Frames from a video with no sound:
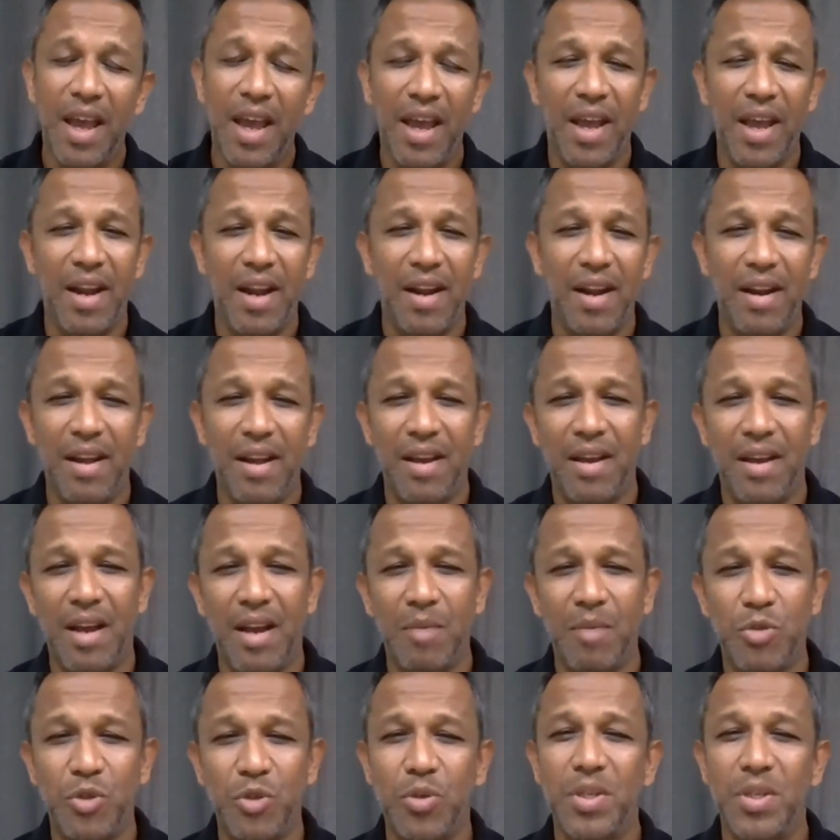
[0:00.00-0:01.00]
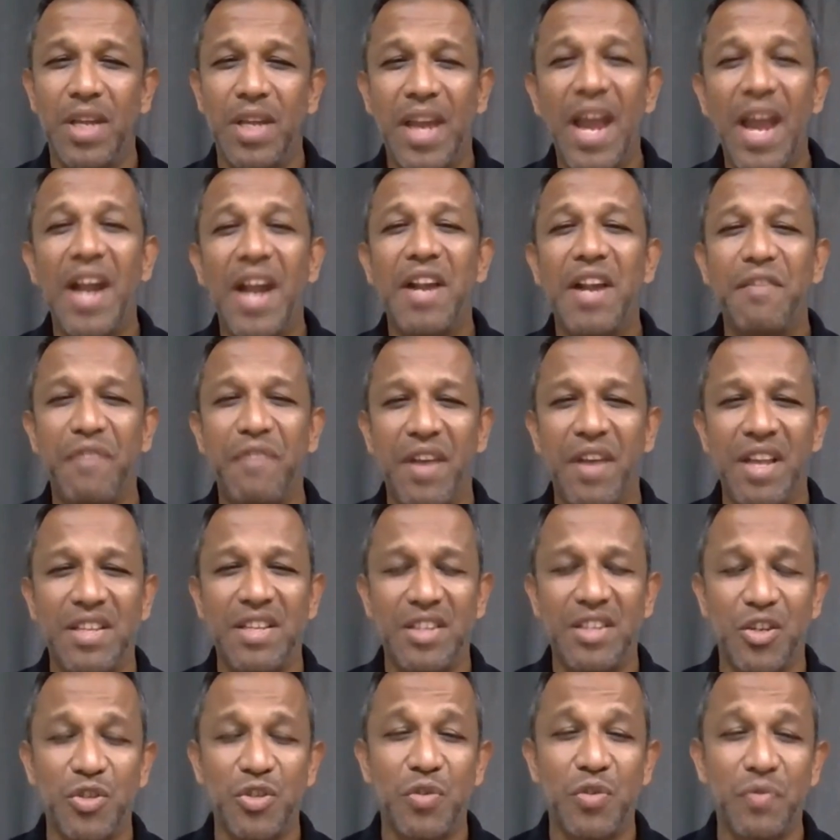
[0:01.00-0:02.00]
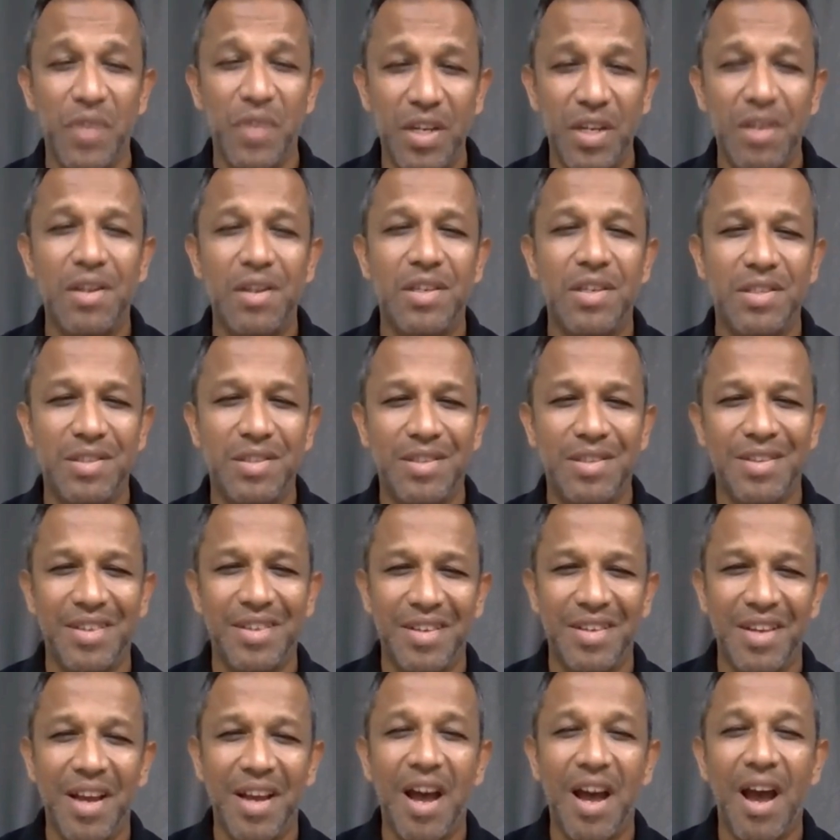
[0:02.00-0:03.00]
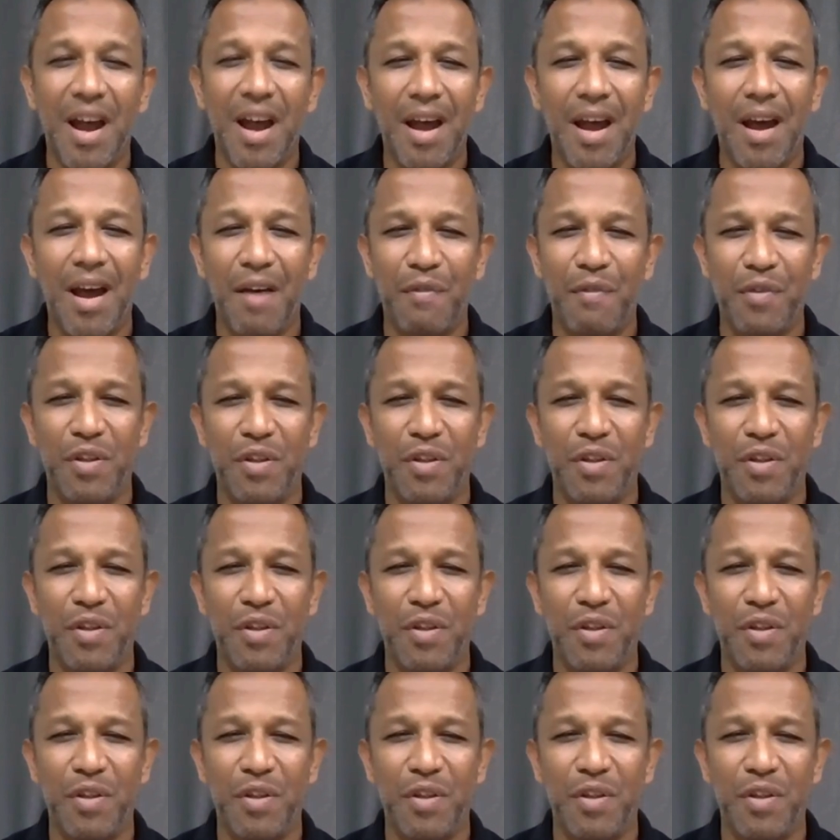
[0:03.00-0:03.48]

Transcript: and I'm sure the Candy fans also witnessed a haka